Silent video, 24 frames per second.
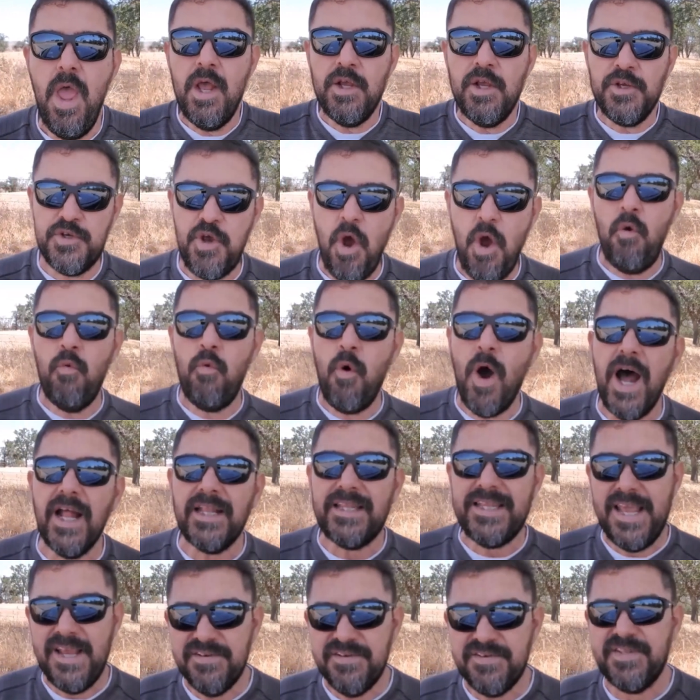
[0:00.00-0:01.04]
So what
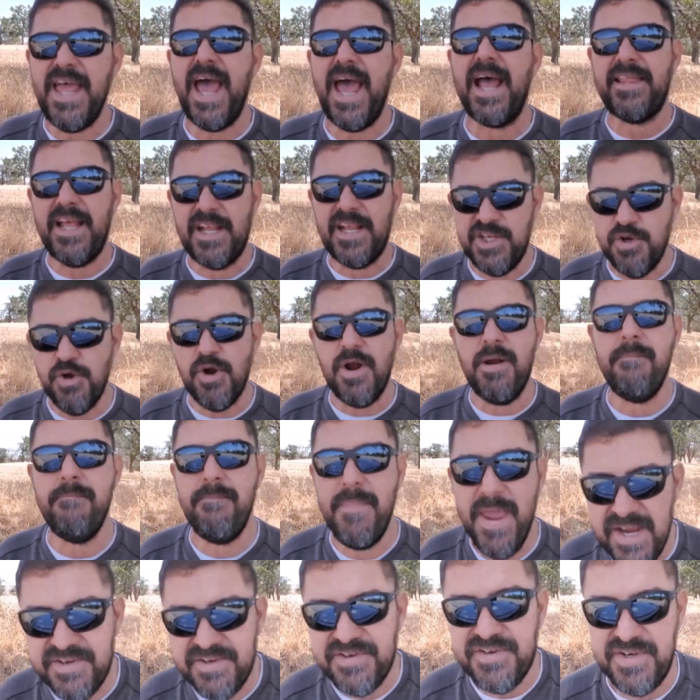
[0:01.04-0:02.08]
is that that you're
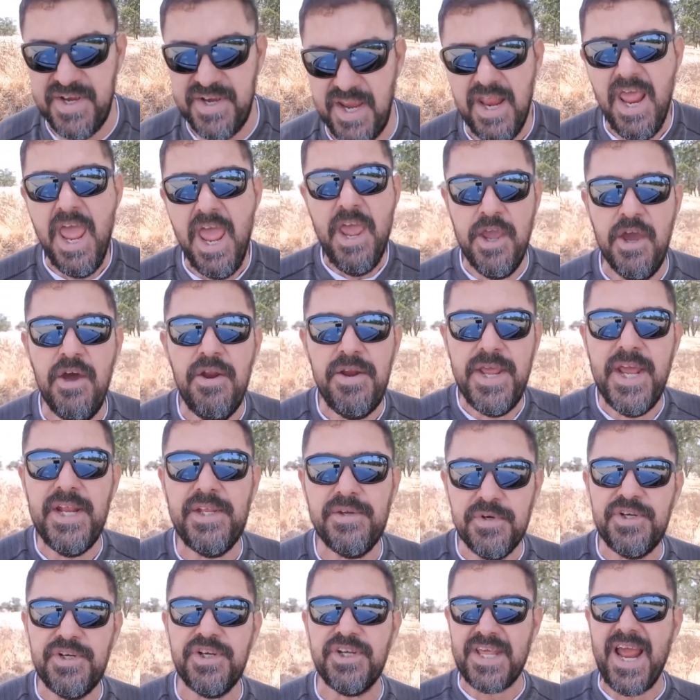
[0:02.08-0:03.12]
missing? You need
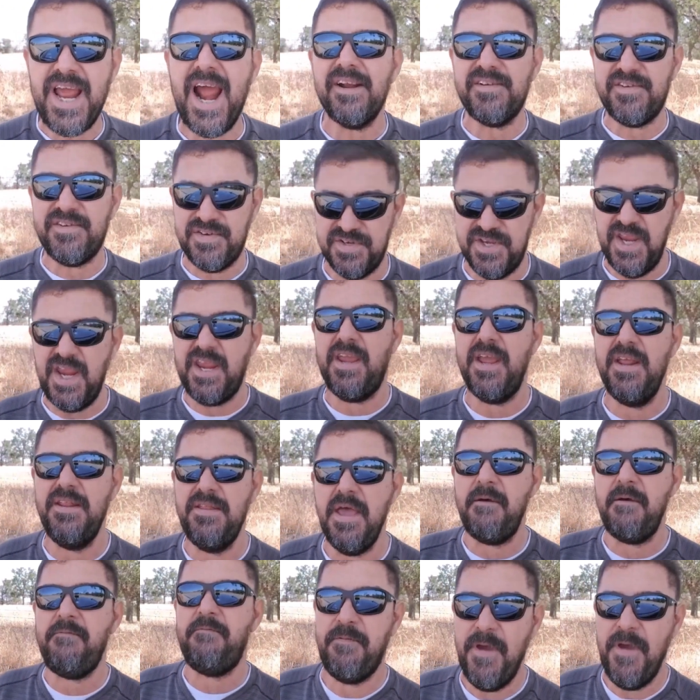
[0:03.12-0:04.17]
to start seeking
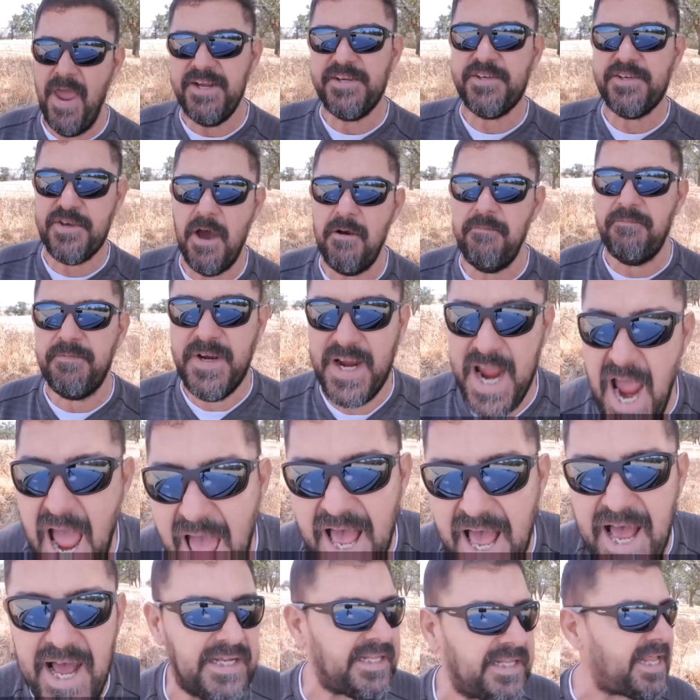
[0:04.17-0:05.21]
the face of
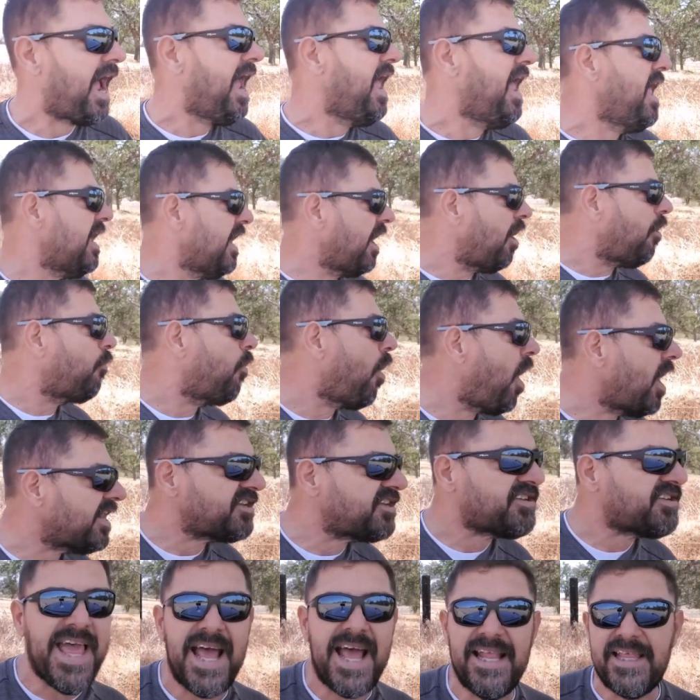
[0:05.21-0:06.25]
God. You know, what
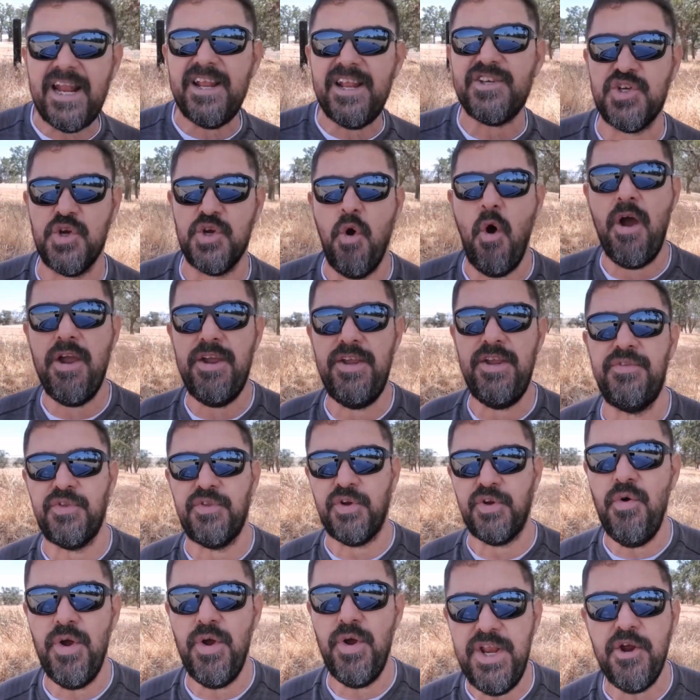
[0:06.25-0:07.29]
is that that is going
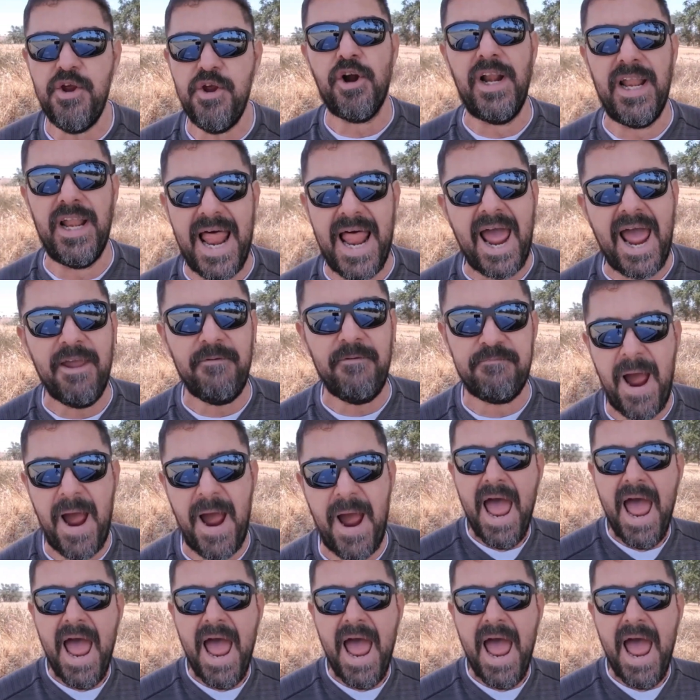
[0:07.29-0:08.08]
through in your life?